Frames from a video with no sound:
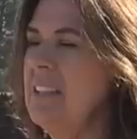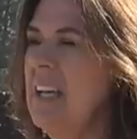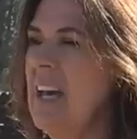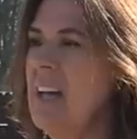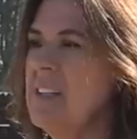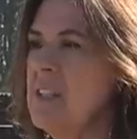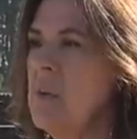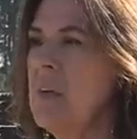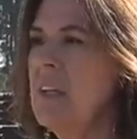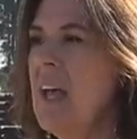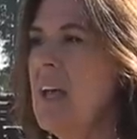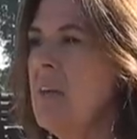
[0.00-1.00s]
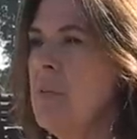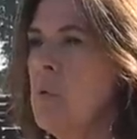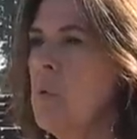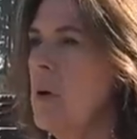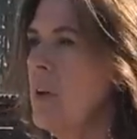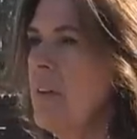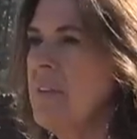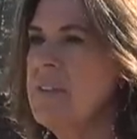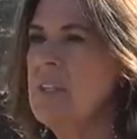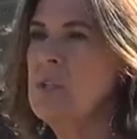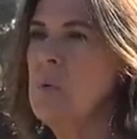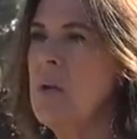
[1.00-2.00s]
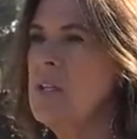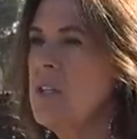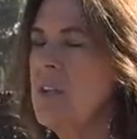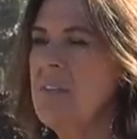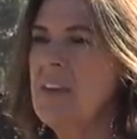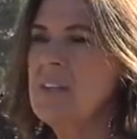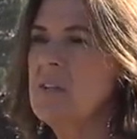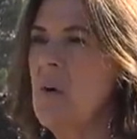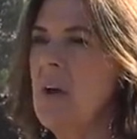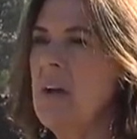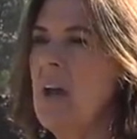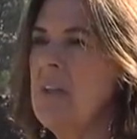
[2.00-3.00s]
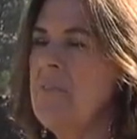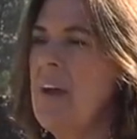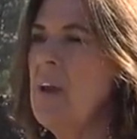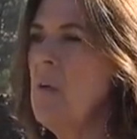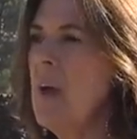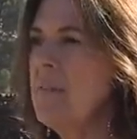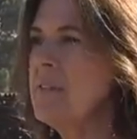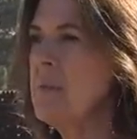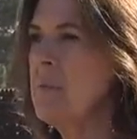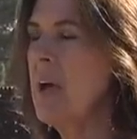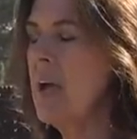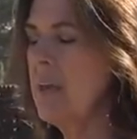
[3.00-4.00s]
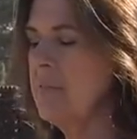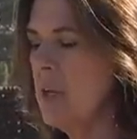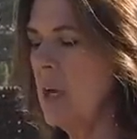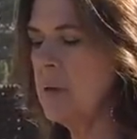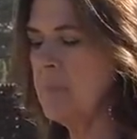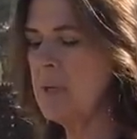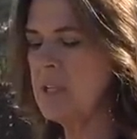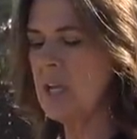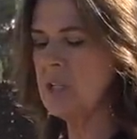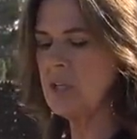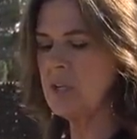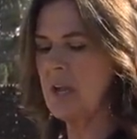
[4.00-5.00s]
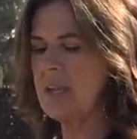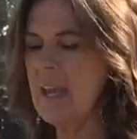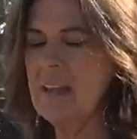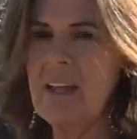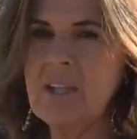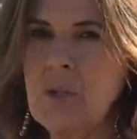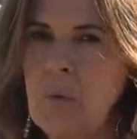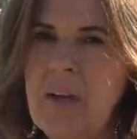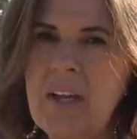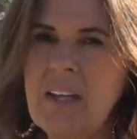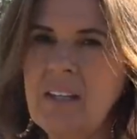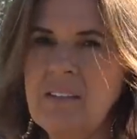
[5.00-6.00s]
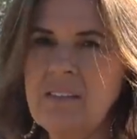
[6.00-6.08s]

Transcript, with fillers: Yeah. So in light of the world and the situation and things going on, if I don't have some kind of documentation, I can't let you in.